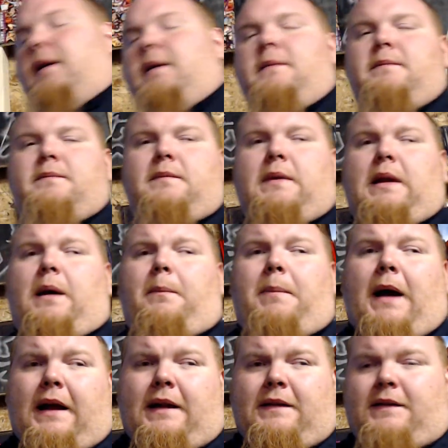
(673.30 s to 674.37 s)
now
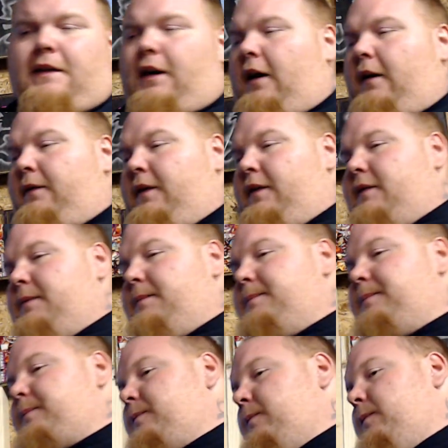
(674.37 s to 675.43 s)
Biden's in office,
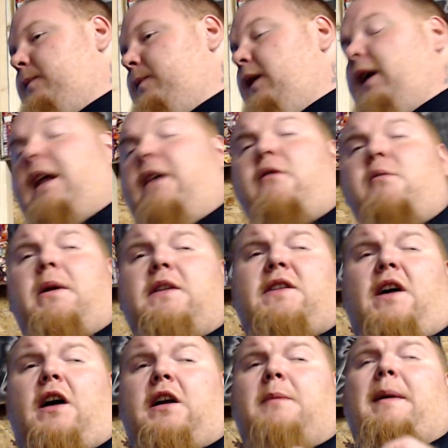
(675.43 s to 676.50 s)
and everybody's
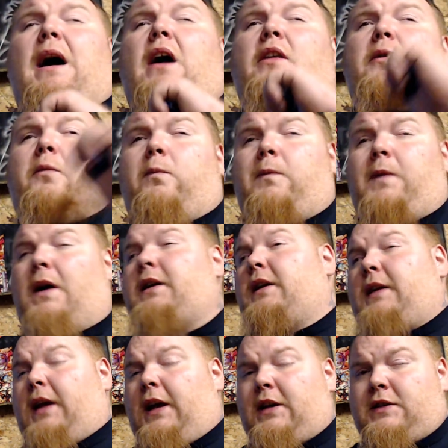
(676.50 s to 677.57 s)
talking about how the fucking
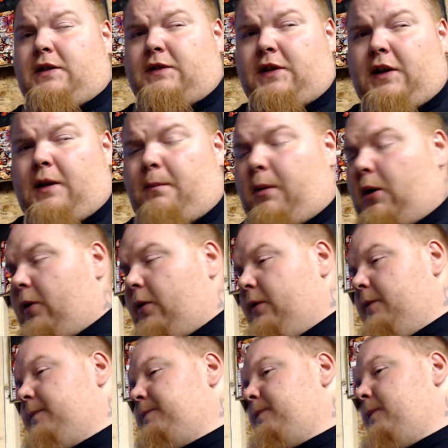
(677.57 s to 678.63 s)
nation's gonna burn.
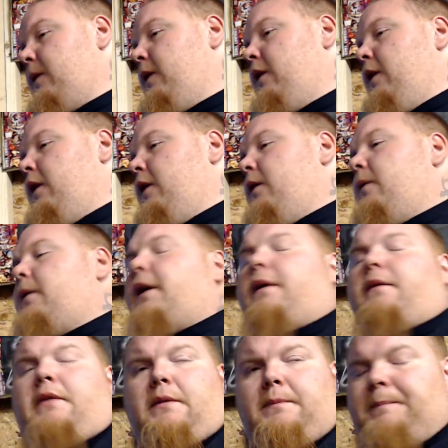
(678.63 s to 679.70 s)

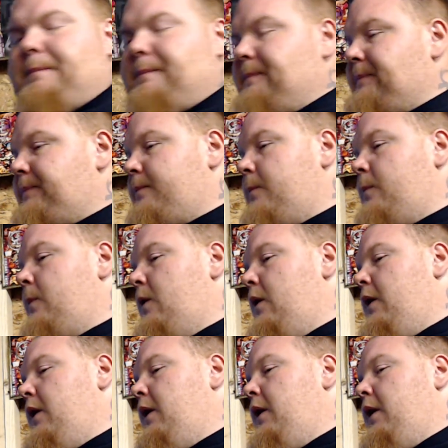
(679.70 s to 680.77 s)
Whatever.
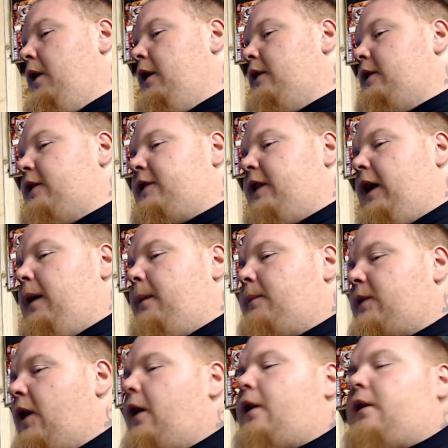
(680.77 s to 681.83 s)
It's the same
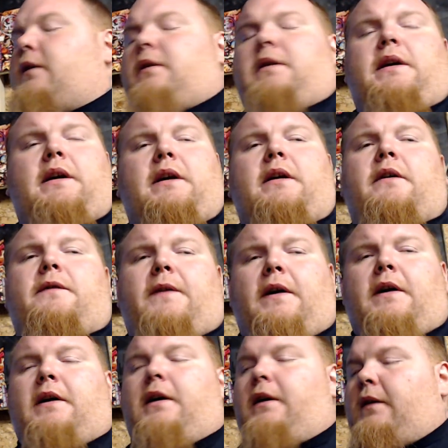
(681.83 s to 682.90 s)
talk
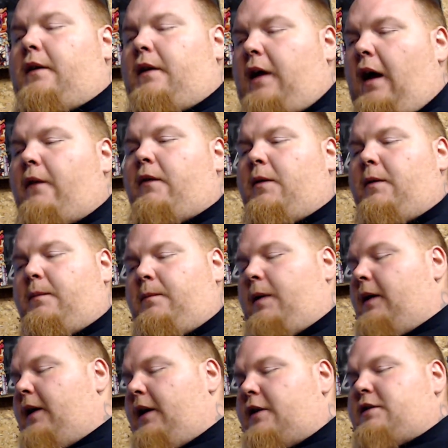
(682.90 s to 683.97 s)
every
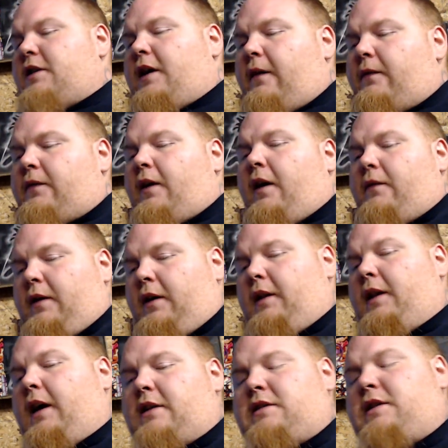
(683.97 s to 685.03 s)
election after every
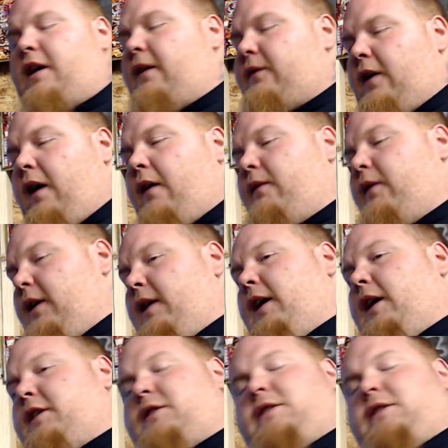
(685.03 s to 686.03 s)
election after every election.